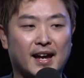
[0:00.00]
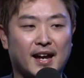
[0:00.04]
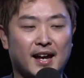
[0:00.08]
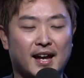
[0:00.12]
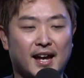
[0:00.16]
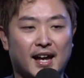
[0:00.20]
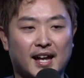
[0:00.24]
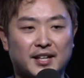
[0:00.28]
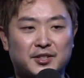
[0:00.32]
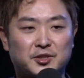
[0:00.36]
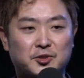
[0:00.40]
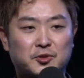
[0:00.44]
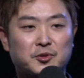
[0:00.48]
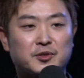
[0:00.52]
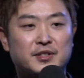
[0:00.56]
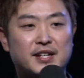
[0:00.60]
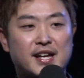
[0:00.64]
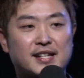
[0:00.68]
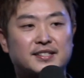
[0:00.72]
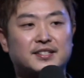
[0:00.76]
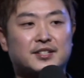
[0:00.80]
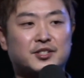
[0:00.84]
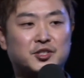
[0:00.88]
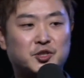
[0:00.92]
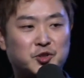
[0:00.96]
And so,
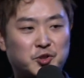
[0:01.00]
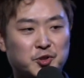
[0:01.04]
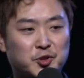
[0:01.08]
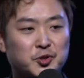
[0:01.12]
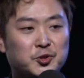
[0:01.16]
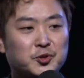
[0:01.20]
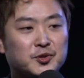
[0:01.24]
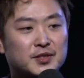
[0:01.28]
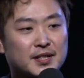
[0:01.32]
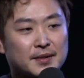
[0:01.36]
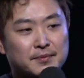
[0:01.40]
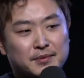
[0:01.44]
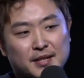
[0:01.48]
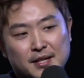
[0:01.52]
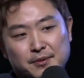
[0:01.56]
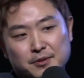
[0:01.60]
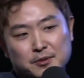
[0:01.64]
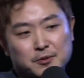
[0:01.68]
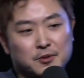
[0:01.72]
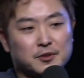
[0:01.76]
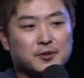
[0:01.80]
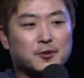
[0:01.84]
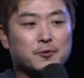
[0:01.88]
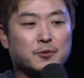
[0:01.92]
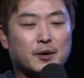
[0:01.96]
yes, it's true sometimes,
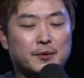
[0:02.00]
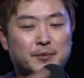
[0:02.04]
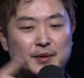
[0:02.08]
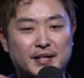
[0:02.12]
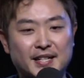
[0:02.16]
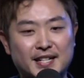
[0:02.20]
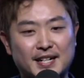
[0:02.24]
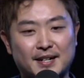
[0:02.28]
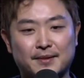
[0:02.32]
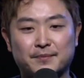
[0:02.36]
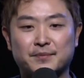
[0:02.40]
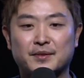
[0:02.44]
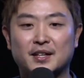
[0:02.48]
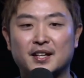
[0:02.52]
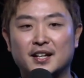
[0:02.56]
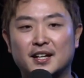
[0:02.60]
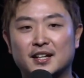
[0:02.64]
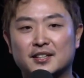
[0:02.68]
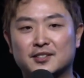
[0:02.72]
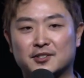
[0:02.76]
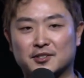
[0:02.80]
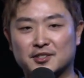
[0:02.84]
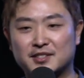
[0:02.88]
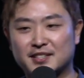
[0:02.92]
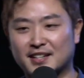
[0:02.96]
you know, when we come
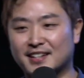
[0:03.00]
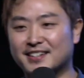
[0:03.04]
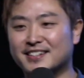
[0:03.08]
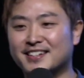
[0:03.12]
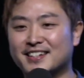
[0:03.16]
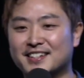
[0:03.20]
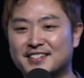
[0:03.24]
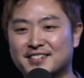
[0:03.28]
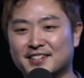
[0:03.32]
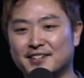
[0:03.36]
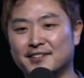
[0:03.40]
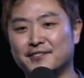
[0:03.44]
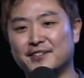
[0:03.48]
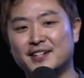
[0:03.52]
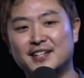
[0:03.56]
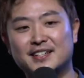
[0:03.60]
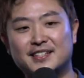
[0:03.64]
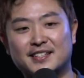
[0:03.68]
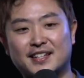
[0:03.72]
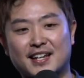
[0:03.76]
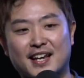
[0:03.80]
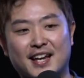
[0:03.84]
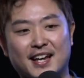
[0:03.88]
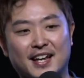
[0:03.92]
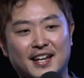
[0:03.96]
to Sunday service
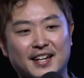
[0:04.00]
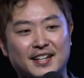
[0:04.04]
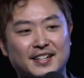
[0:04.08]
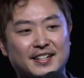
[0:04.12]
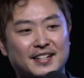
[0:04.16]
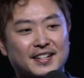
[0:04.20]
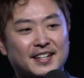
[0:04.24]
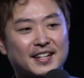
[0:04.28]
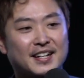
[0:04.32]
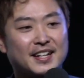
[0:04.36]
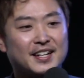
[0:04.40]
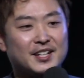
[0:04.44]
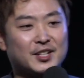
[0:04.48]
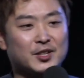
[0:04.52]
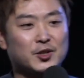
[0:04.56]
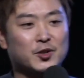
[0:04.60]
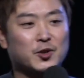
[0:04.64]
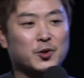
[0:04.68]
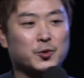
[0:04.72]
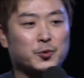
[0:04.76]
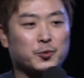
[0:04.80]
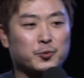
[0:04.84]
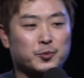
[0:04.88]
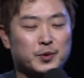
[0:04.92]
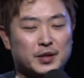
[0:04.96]
and, you
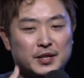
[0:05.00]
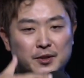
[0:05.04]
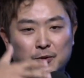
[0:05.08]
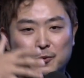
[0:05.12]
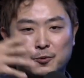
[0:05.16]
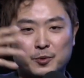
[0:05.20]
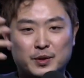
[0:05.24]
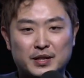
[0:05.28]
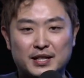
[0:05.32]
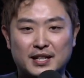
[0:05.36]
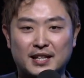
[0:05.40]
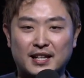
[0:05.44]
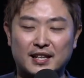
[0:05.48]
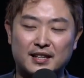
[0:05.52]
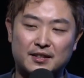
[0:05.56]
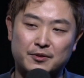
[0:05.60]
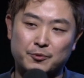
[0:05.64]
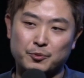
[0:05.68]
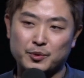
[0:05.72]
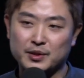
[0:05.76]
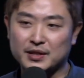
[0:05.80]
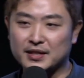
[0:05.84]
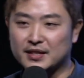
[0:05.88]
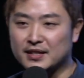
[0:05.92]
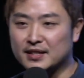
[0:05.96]
know, we
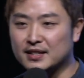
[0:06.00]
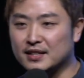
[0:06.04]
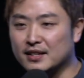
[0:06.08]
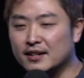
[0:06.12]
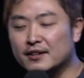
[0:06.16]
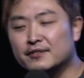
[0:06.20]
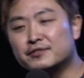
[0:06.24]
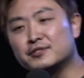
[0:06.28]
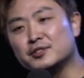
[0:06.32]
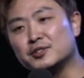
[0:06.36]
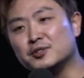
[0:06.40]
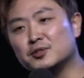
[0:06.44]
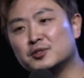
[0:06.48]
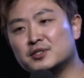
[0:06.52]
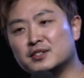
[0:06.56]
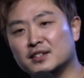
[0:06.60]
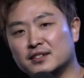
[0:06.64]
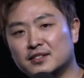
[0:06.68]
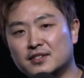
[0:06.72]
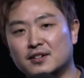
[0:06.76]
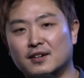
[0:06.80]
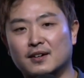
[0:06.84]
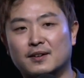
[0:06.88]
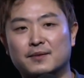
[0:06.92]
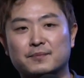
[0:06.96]
love to use the
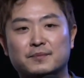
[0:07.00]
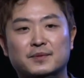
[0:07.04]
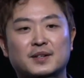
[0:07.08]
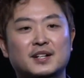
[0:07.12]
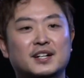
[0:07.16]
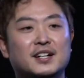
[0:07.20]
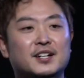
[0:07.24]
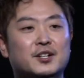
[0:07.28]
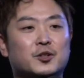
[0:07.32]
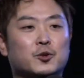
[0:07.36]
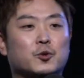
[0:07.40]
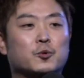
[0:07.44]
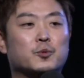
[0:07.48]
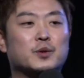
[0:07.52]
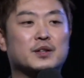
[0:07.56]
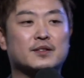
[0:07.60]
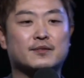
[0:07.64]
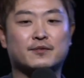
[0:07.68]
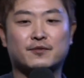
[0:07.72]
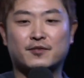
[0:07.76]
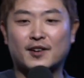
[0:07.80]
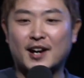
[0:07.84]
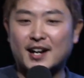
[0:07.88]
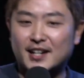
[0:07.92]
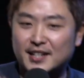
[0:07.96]
term, you know, we
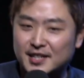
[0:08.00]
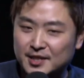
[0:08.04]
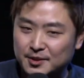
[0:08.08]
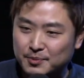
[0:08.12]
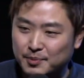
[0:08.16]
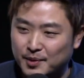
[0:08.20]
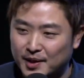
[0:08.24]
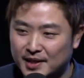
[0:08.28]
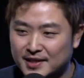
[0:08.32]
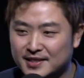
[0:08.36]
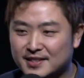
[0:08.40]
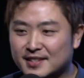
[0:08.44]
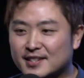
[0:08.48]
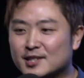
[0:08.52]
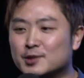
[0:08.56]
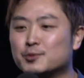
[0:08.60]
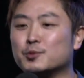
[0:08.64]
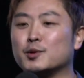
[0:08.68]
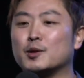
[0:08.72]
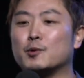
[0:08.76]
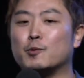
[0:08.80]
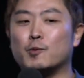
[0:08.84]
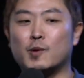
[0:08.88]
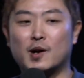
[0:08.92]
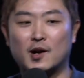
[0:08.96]
invite His presence, we
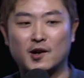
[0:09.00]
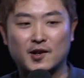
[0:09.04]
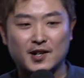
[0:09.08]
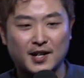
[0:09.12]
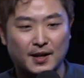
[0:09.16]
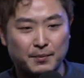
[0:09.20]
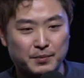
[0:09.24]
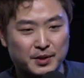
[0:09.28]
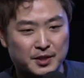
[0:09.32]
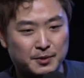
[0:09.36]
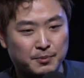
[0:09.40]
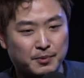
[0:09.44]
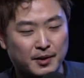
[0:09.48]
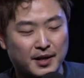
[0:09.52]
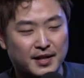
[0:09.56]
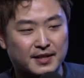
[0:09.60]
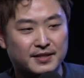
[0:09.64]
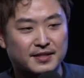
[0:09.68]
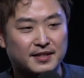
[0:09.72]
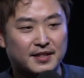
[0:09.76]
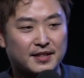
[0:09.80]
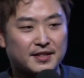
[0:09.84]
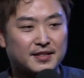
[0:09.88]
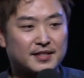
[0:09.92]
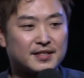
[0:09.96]
welcome His
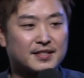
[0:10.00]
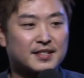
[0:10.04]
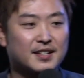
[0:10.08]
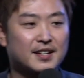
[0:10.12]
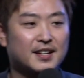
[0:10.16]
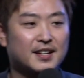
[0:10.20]
presence.